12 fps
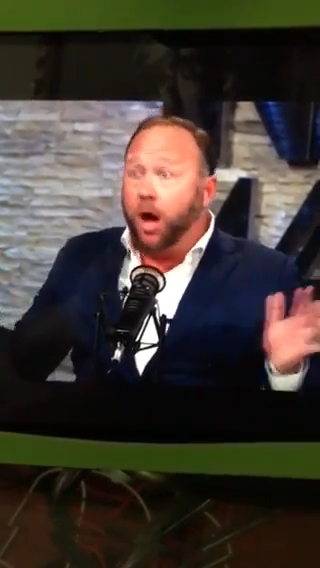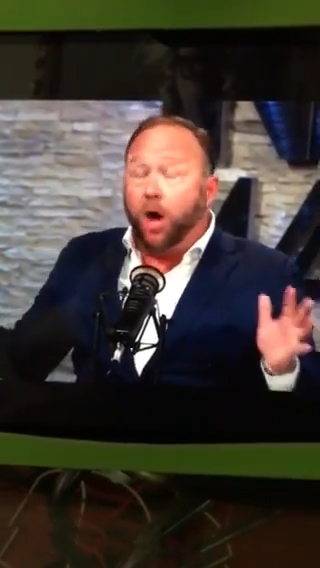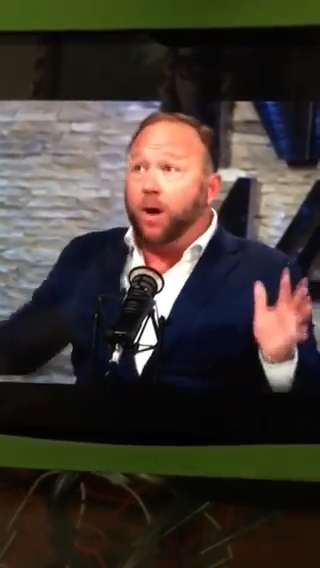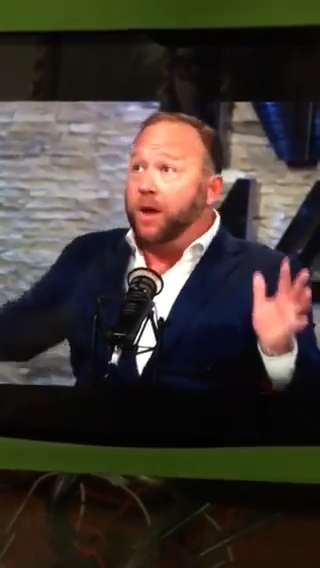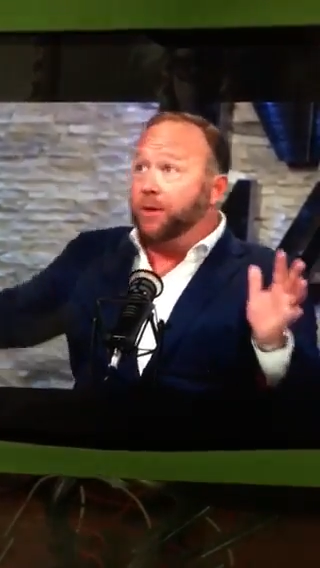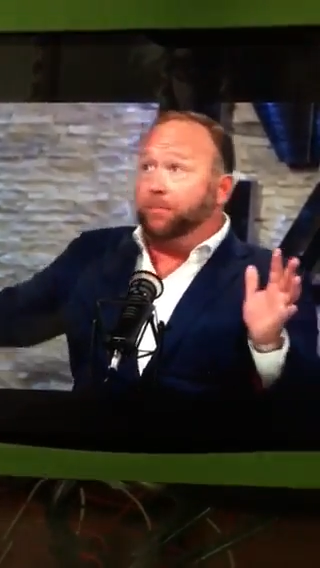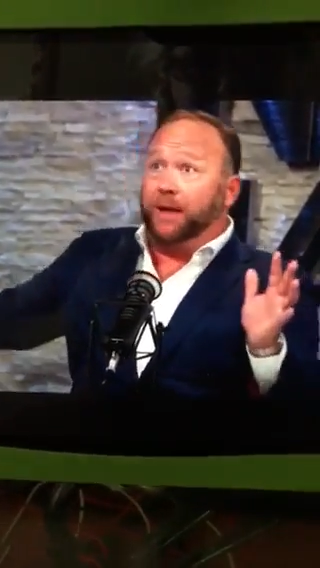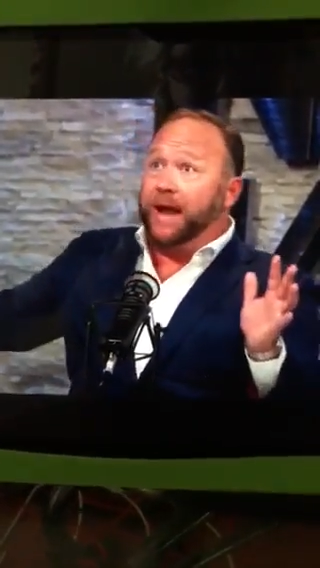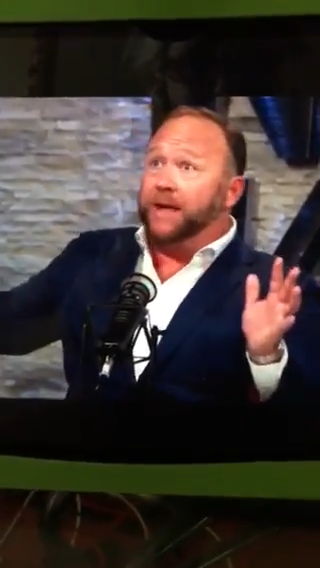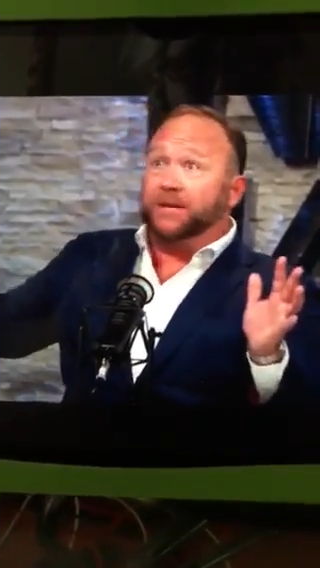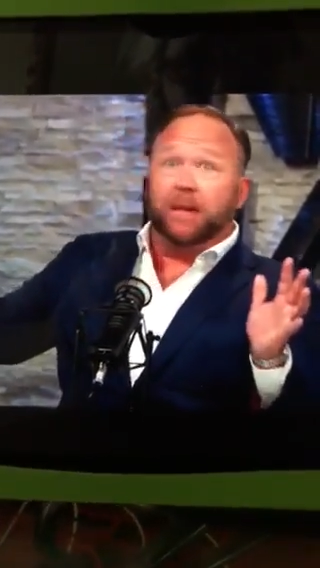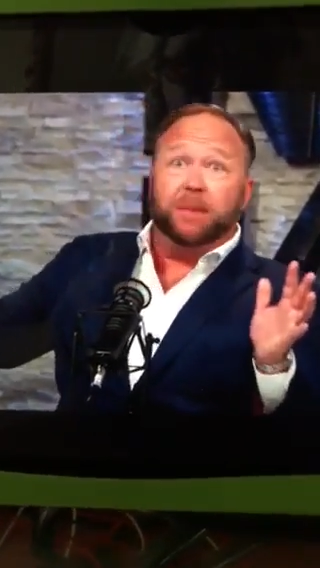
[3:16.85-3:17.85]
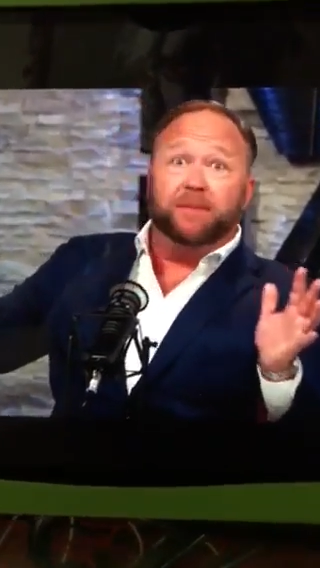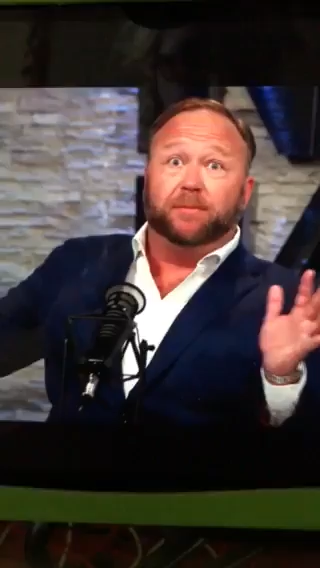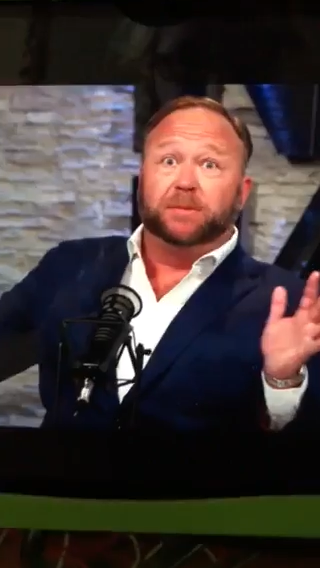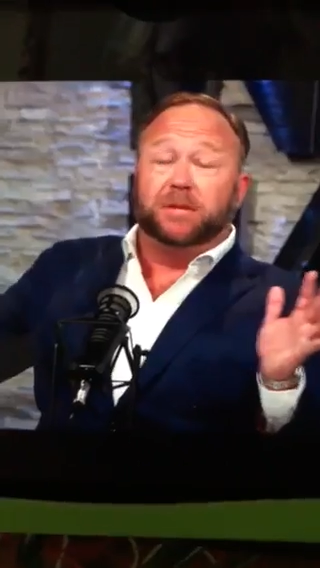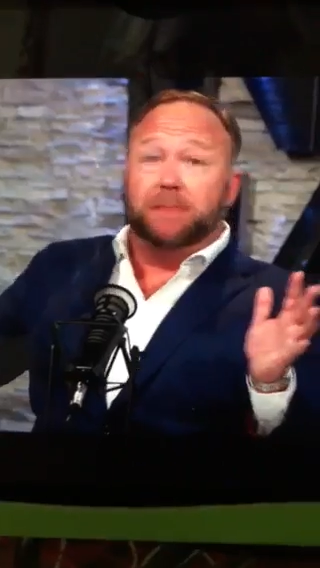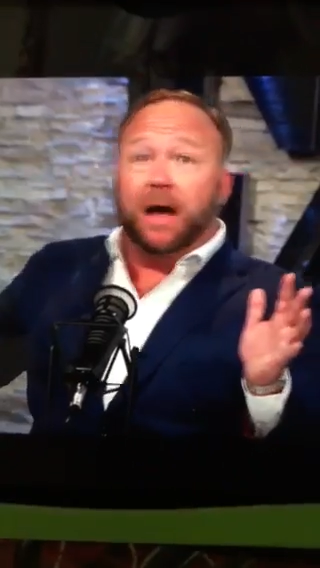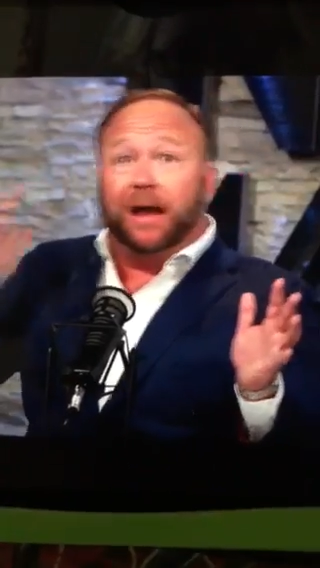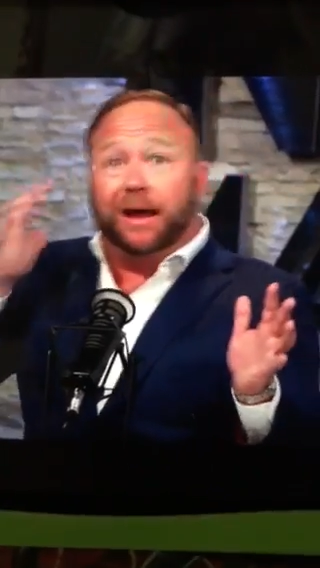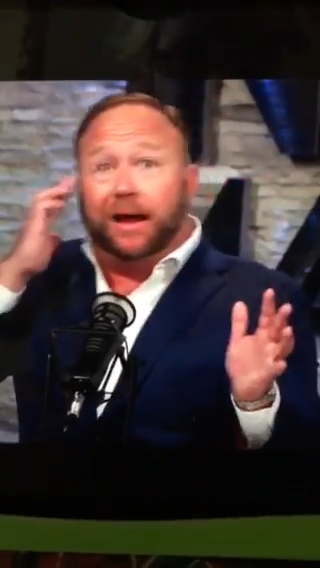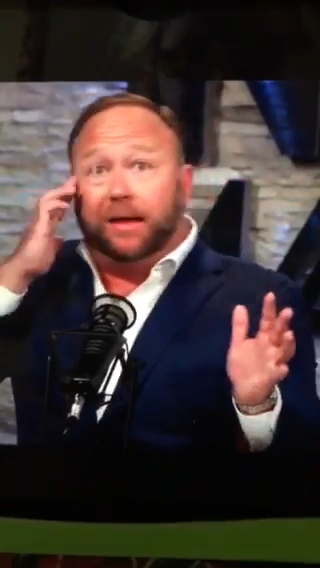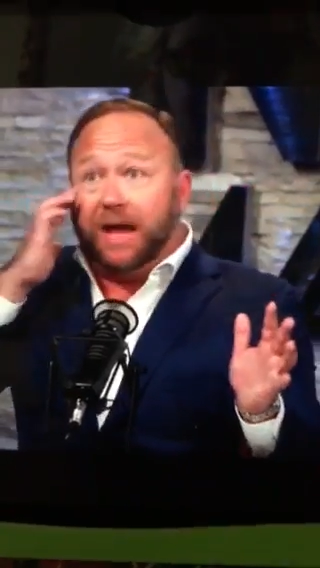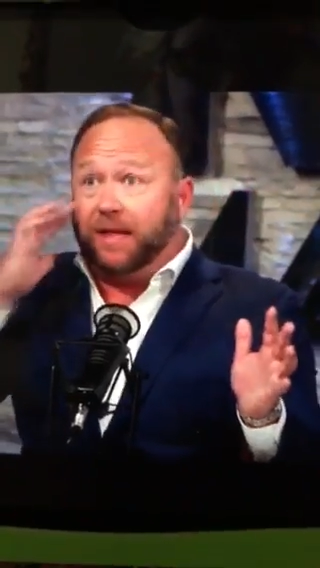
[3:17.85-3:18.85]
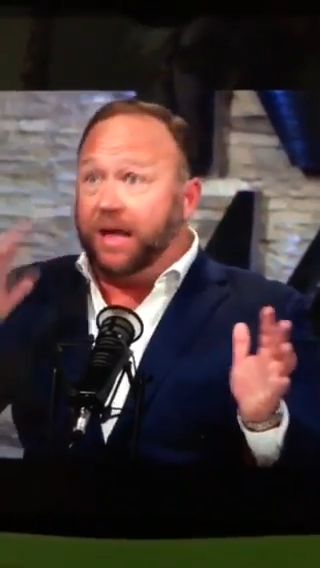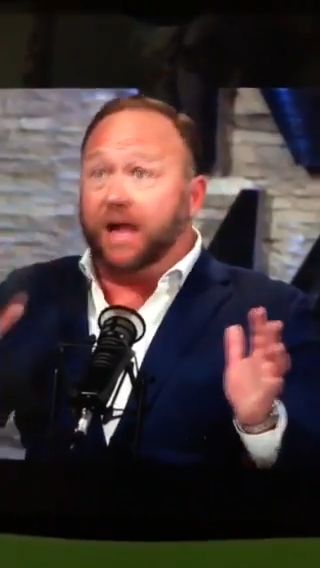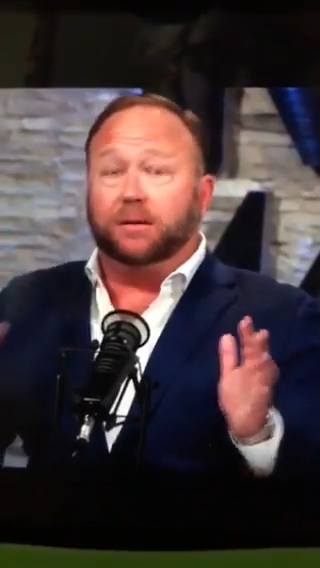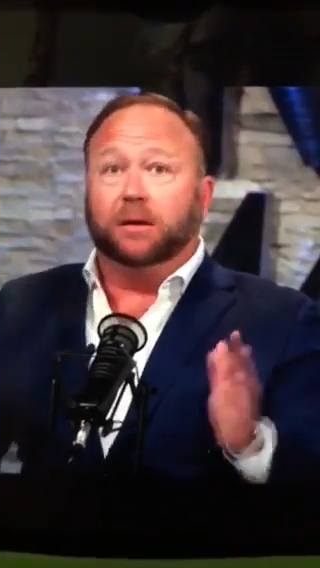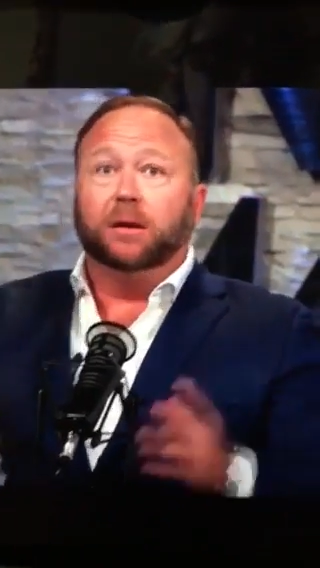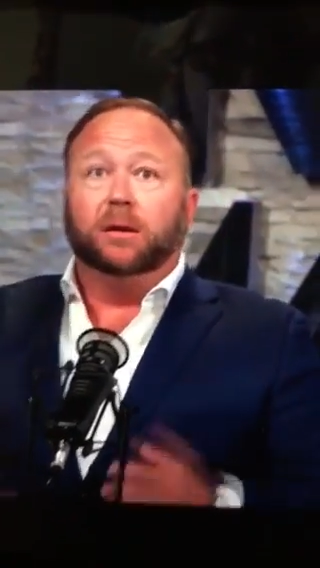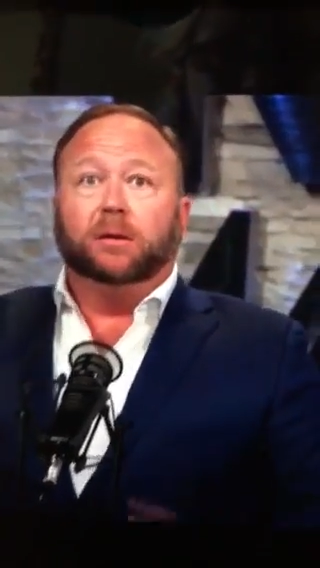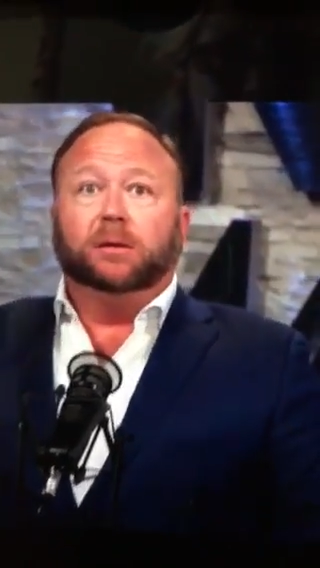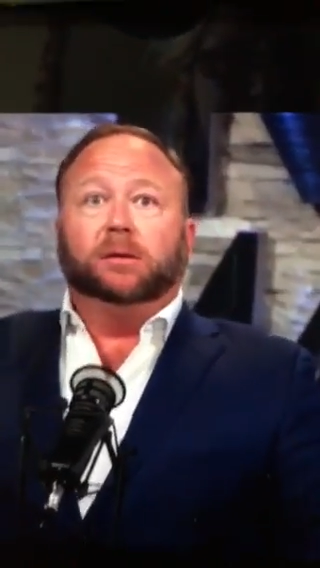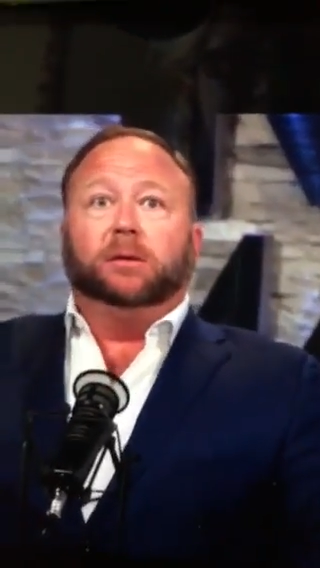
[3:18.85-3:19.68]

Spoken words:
Oh, another plane's coming in from Somalia. That